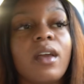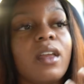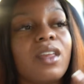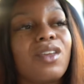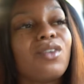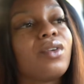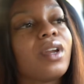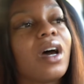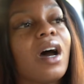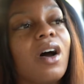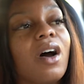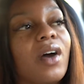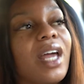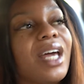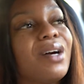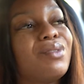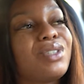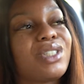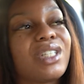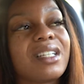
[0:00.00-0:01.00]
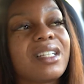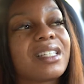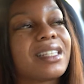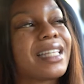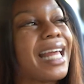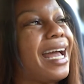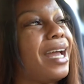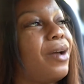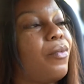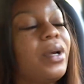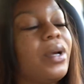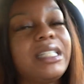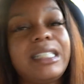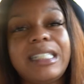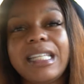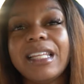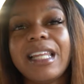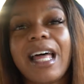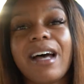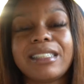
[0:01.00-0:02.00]
you know, it was just like, we
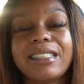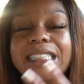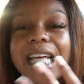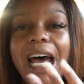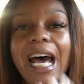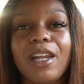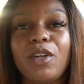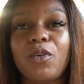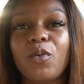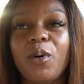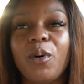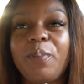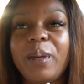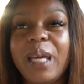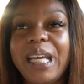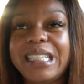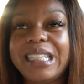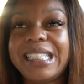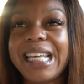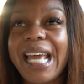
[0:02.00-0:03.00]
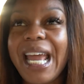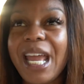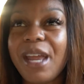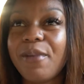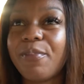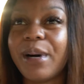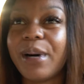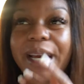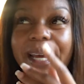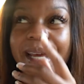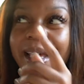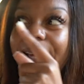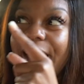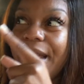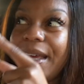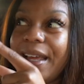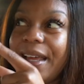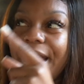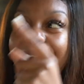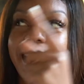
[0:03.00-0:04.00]
still outside doing P T, but
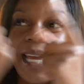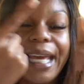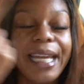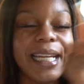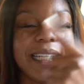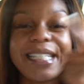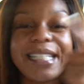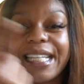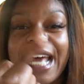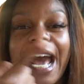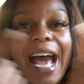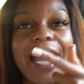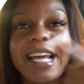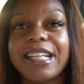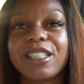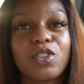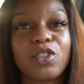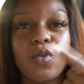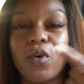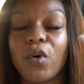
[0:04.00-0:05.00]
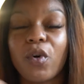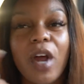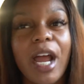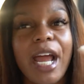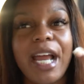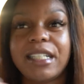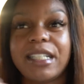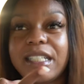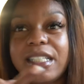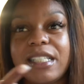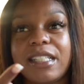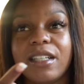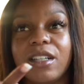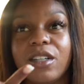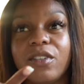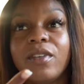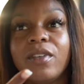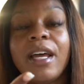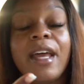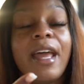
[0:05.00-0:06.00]
in the sky is doing crazy
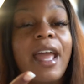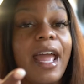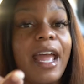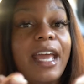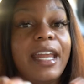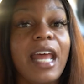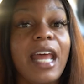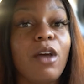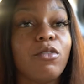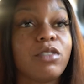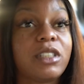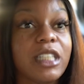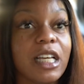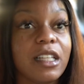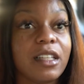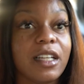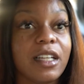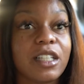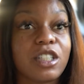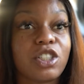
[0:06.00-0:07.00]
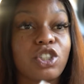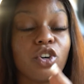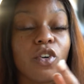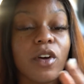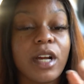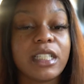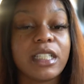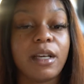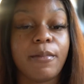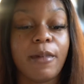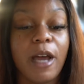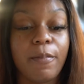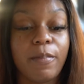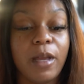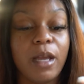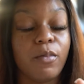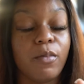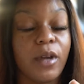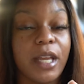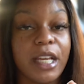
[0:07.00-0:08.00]
stuff, and they was telling us stories about
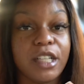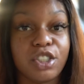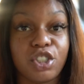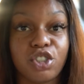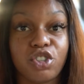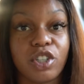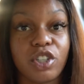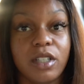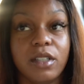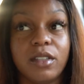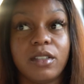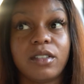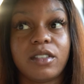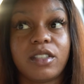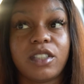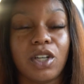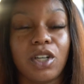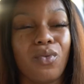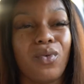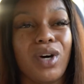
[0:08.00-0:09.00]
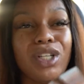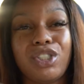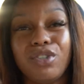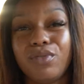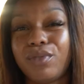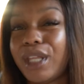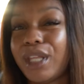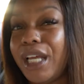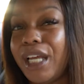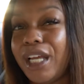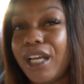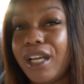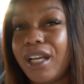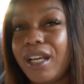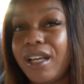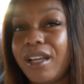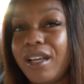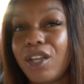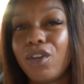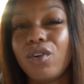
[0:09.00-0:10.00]
people getting struck. So what you think?
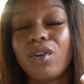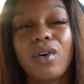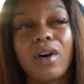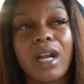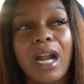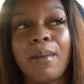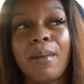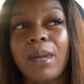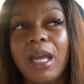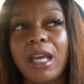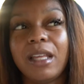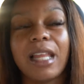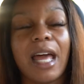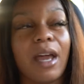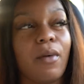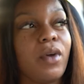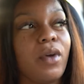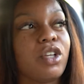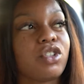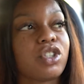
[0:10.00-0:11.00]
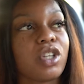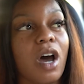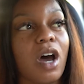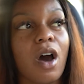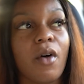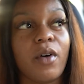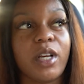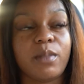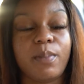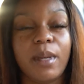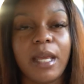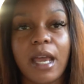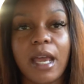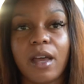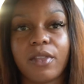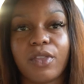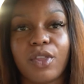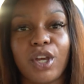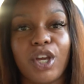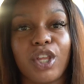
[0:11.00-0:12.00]
You know what I mean? Like, we used to always be
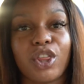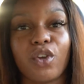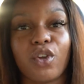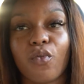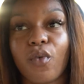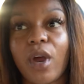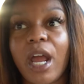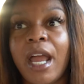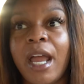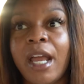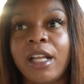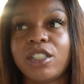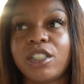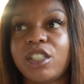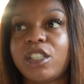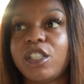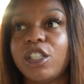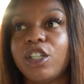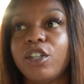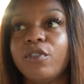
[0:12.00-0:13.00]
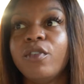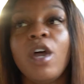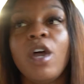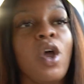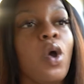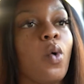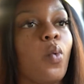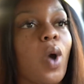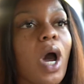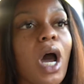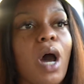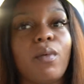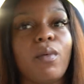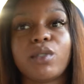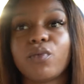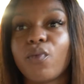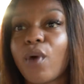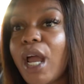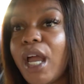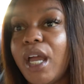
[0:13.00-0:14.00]
out there at the range and stuff while it
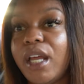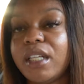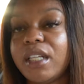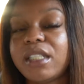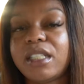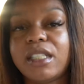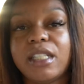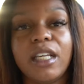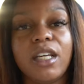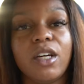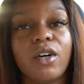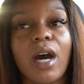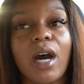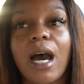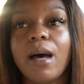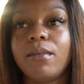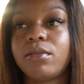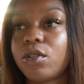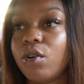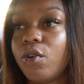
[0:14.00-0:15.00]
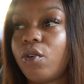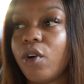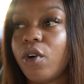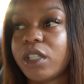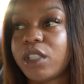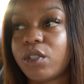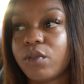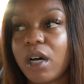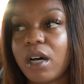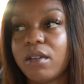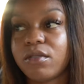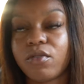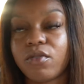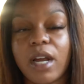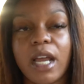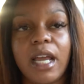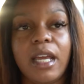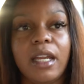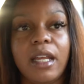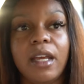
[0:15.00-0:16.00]
was raining still, obstacle courses while it was
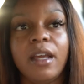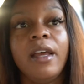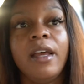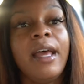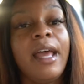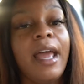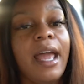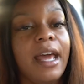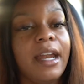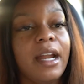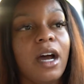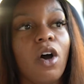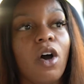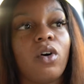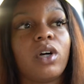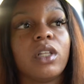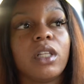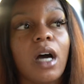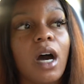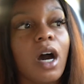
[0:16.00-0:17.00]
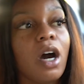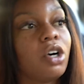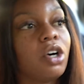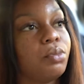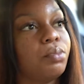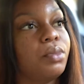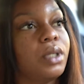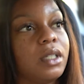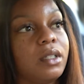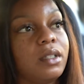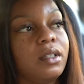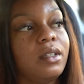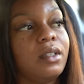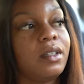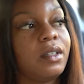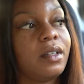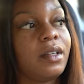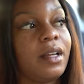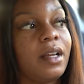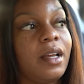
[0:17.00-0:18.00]
raining. And in Oklahoma,
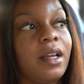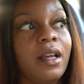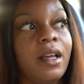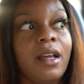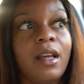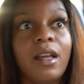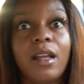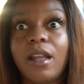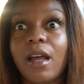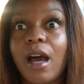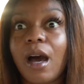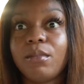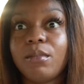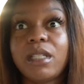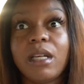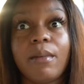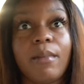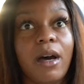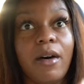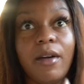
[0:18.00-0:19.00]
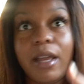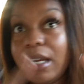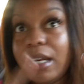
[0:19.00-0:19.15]
I'm talking about